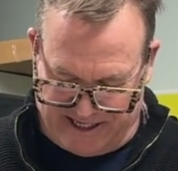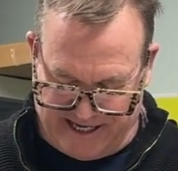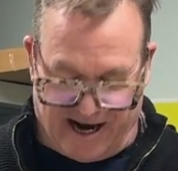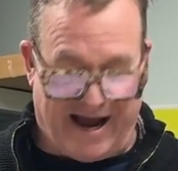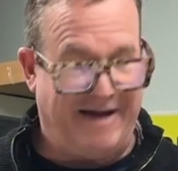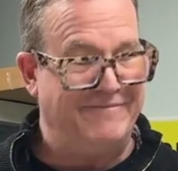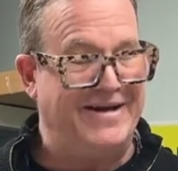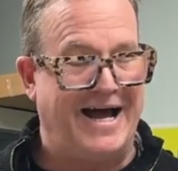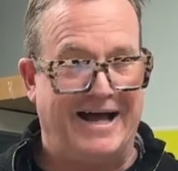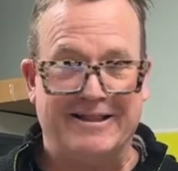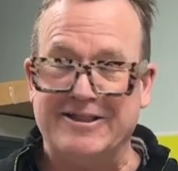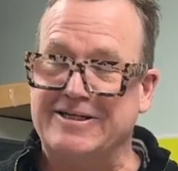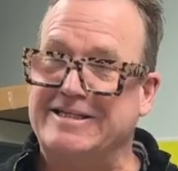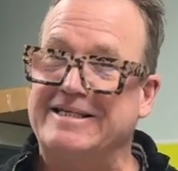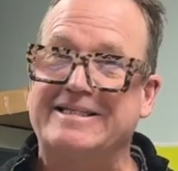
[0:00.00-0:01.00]
Now, I have not
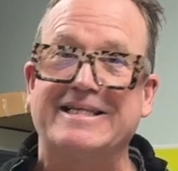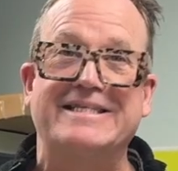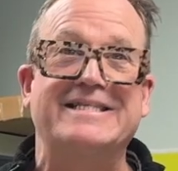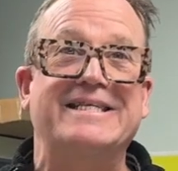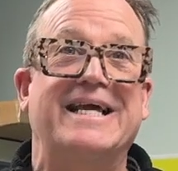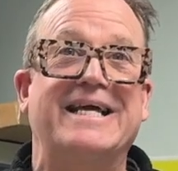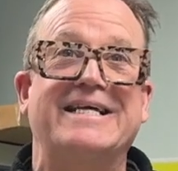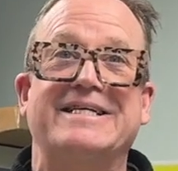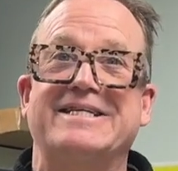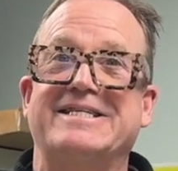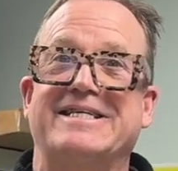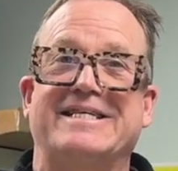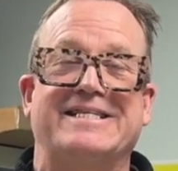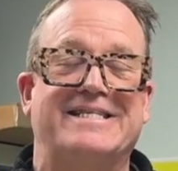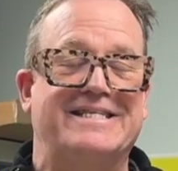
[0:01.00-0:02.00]
looked at this thing
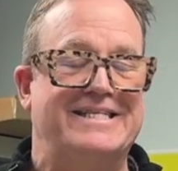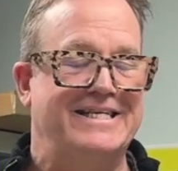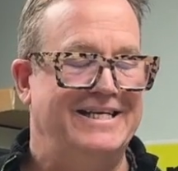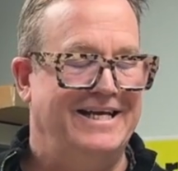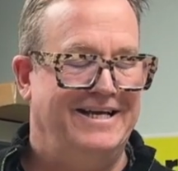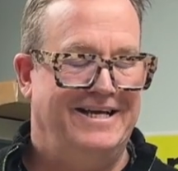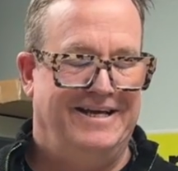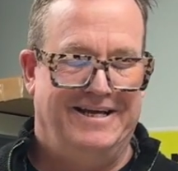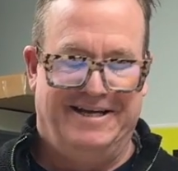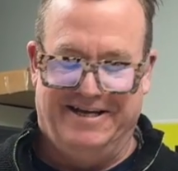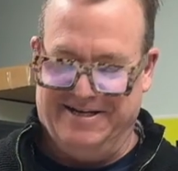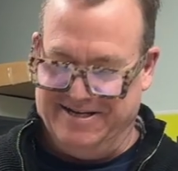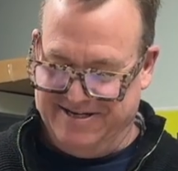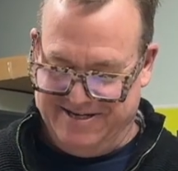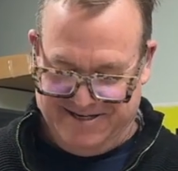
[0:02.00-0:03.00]
since,
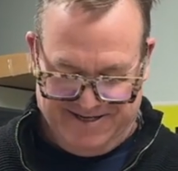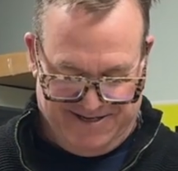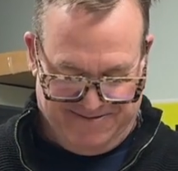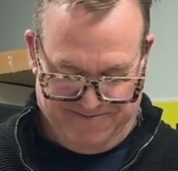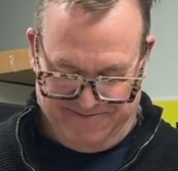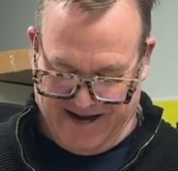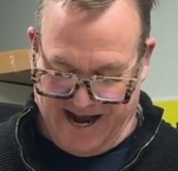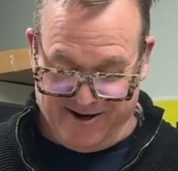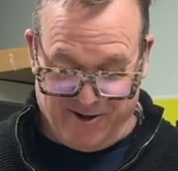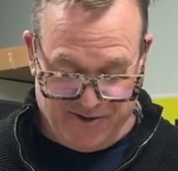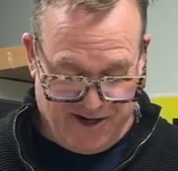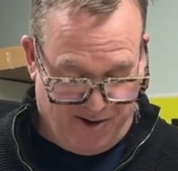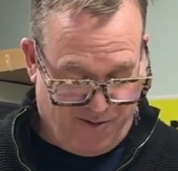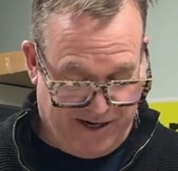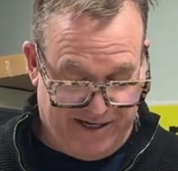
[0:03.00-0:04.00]
I don't
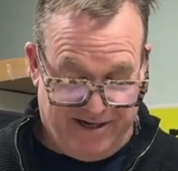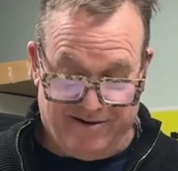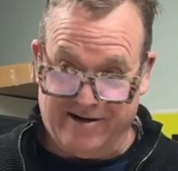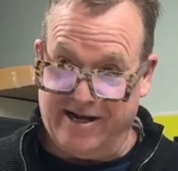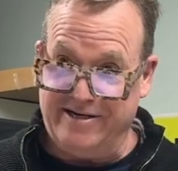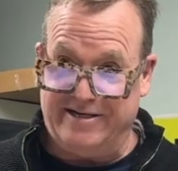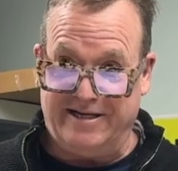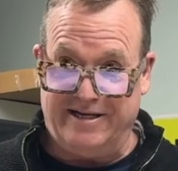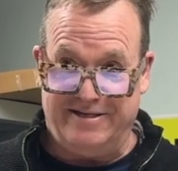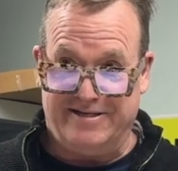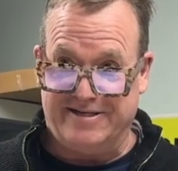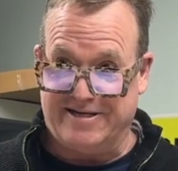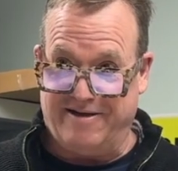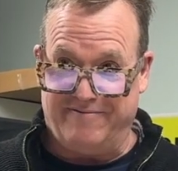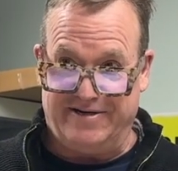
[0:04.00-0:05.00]
know what year,
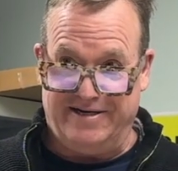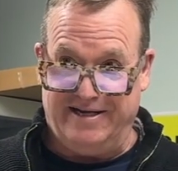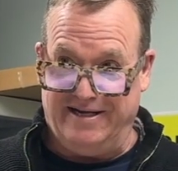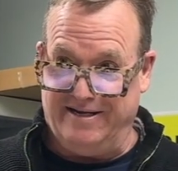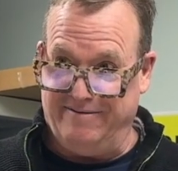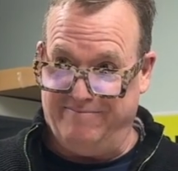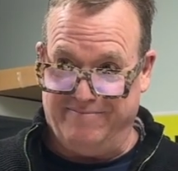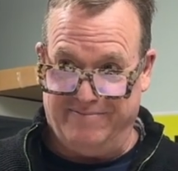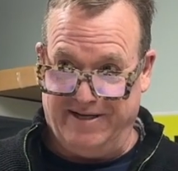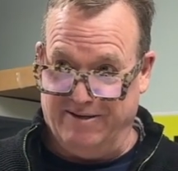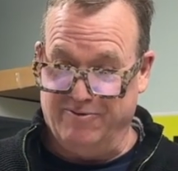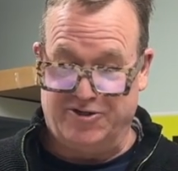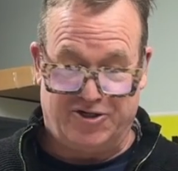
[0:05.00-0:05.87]
1970, it was